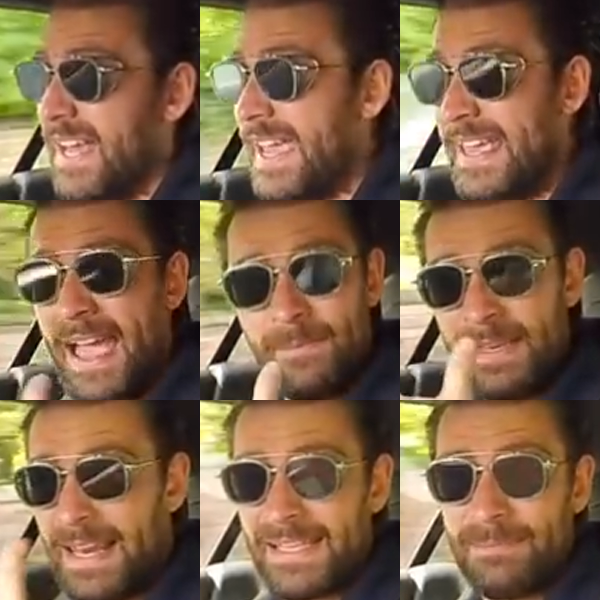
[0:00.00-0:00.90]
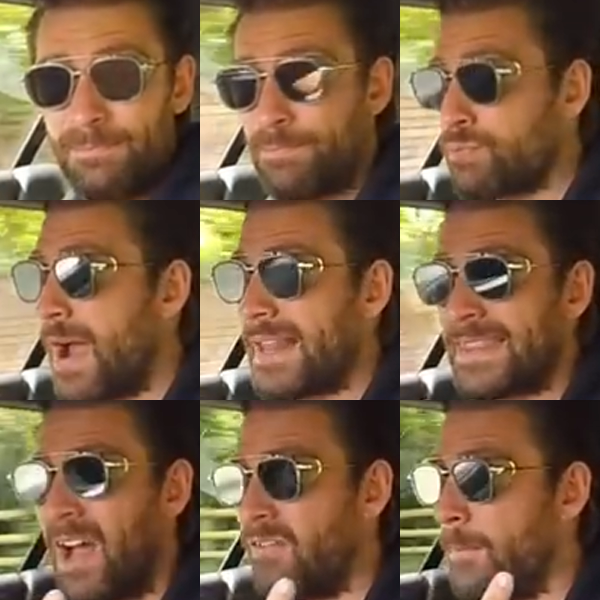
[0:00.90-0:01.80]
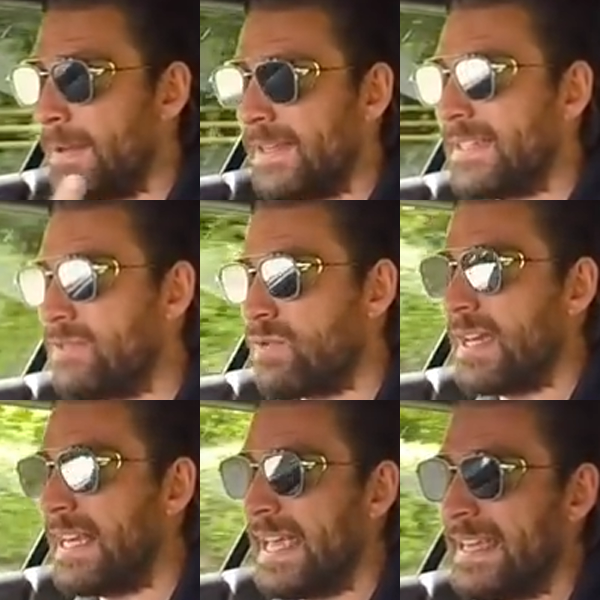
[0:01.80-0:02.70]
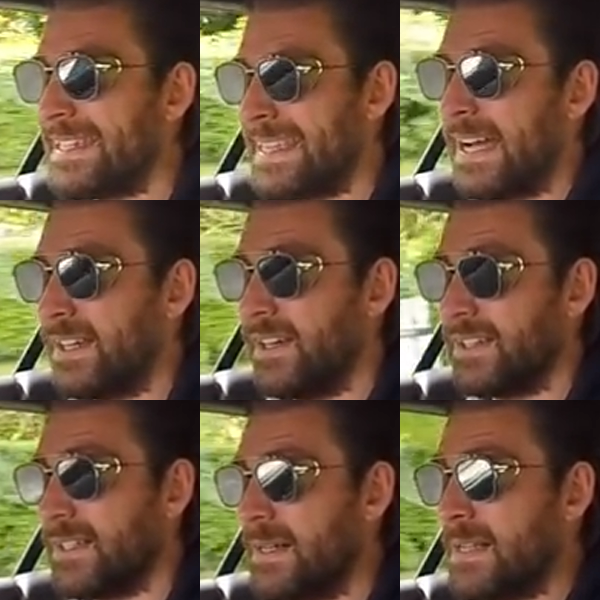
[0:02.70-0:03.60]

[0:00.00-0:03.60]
Its breadth of ability really is that good.